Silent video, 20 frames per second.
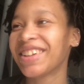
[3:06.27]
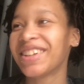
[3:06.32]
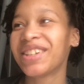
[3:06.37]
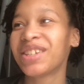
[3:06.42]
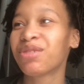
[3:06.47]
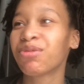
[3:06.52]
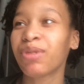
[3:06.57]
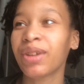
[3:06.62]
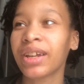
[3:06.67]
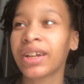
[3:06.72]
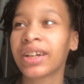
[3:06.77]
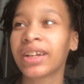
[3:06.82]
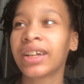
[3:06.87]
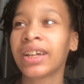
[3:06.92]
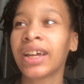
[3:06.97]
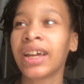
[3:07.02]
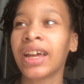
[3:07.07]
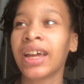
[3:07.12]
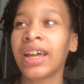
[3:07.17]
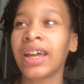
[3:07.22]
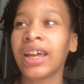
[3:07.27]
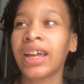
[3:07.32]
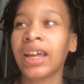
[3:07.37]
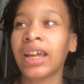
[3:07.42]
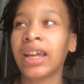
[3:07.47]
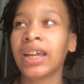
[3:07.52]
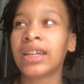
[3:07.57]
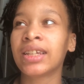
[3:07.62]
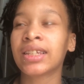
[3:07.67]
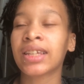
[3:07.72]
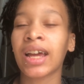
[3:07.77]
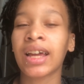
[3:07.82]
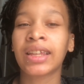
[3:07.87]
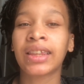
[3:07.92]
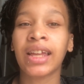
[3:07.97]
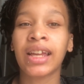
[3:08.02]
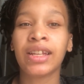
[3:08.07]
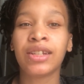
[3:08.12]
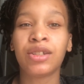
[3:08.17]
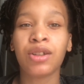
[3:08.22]
it's weird. It's like
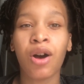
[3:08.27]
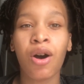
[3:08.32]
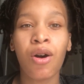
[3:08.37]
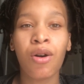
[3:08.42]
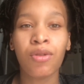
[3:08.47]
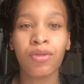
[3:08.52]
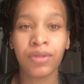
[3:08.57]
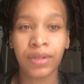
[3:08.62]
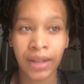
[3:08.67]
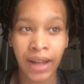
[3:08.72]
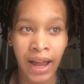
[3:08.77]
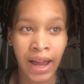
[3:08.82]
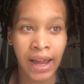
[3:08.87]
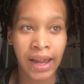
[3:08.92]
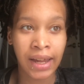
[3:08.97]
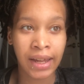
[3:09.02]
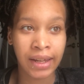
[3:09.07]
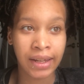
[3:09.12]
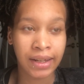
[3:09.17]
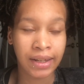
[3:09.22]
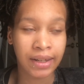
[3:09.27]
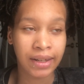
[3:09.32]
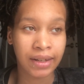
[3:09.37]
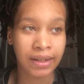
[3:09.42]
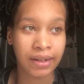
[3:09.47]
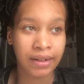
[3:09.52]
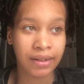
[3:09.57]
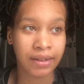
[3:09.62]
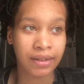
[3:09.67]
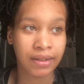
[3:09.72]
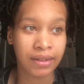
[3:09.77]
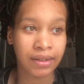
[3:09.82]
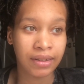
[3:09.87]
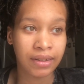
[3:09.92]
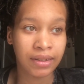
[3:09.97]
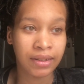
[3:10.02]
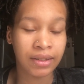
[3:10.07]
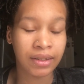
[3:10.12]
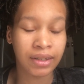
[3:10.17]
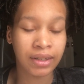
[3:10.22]
they don't like
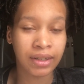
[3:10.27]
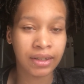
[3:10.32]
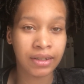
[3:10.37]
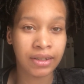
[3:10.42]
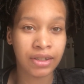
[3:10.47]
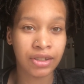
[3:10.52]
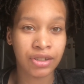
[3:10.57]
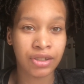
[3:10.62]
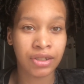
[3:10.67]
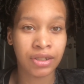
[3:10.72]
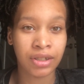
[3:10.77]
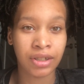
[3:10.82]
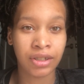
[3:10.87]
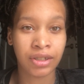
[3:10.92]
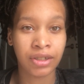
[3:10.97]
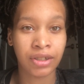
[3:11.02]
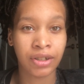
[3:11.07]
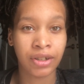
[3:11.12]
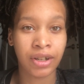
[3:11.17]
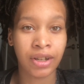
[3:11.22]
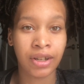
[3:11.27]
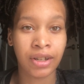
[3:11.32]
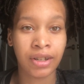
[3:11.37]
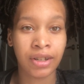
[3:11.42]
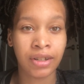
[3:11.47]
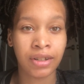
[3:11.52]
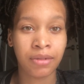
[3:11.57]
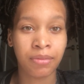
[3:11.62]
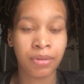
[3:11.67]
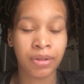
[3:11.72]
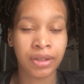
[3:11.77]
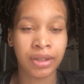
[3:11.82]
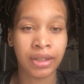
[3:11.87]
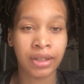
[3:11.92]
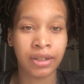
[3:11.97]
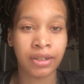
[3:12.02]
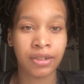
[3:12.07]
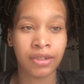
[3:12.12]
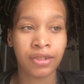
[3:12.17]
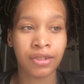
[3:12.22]
the condition that they're in, but
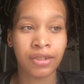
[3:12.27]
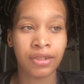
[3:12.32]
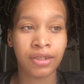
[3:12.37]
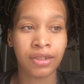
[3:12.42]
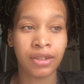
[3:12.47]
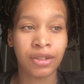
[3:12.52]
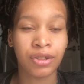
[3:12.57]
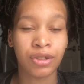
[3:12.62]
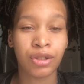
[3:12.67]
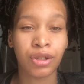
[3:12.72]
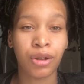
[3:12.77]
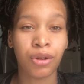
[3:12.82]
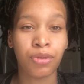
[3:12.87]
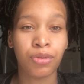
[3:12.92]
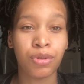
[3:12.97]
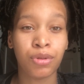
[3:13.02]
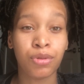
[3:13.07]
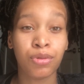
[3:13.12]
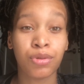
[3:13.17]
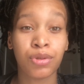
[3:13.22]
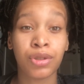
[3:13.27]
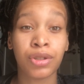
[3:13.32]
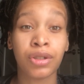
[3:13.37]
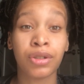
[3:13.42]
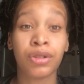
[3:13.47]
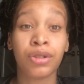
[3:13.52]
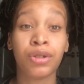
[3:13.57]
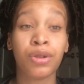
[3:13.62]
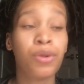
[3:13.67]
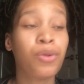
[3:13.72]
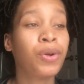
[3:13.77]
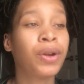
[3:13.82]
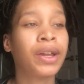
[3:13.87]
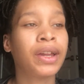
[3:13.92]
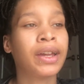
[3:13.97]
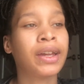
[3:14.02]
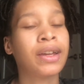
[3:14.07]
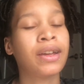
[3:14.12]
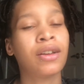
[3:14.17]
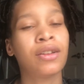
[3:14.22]
they're they're so used to doing
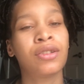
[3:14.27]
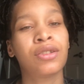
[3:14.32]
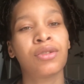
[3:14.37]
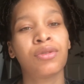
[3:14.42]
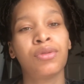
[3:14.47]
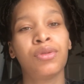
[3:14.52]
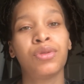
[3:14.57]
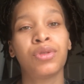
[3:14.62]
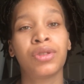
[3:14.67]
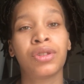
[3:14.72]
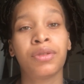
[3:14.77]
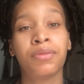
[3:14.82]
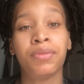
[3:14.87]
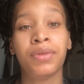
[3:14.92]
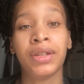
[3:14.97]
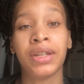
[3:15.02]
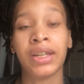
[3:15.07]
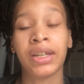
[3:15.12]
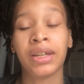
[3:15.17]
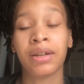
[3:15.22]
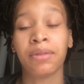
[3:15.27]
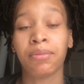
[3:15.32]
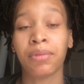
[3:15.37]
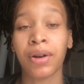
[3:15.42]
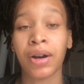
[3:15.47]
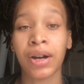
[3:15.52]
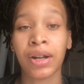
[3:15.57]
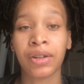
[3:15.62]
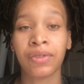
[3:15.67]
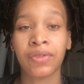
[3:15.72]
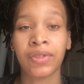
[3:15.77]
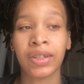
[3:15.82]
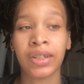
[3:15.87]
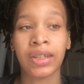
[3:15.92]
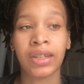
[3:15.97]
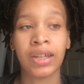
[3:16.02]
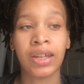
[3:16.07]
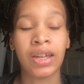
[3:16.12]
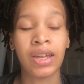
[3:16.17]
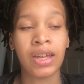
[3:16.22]
it and so used to being a part of it,
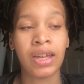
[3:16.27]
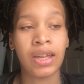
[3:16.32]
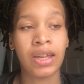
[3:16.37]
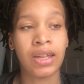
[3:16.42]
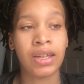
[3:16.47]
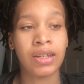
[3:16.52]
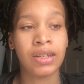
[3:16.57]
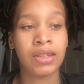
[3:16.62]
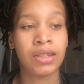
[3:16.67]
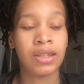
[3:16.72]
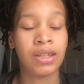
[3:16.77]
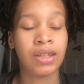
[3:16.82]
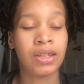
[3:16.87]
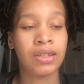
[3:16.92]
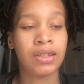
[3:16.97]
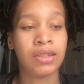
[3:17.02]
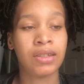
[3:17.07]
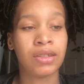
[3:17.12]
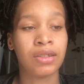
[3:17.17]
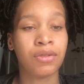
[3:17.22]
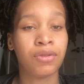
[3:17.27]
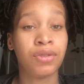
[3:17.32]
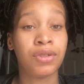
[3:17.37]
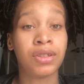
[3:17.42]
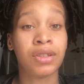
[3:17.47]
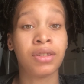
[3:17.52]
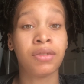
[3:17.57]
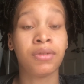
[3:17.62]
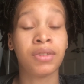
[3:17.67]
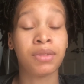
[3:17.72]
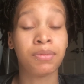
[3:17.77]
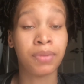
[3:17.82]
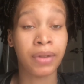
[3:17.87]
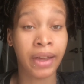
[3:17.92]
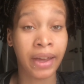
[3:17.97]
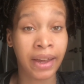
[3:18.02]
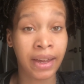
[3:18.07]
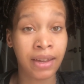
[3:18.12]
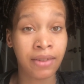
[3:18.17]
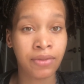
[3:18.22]
and and so used to this
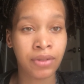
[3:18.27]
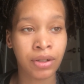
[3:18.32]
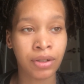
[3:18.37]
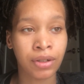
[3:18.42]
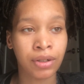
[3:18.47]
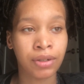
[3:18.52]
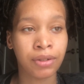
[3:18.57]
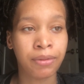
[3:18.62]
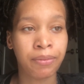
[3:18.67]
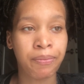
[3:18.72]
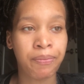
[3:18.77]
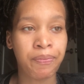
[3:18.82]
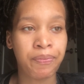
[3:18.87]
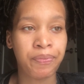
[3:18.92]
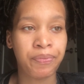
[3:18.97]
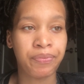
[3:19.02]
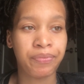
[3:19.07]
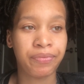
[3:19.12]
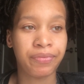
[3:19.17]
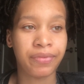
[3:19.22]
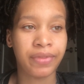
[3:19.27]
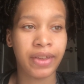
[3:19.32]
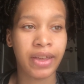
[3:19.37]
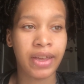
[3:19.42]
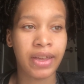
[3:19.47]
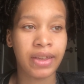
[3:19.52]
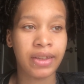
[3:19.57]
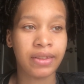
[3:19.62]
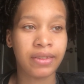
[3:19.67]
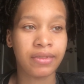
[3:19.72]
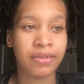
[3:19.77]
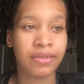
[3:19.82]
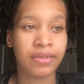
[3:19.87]
behavior that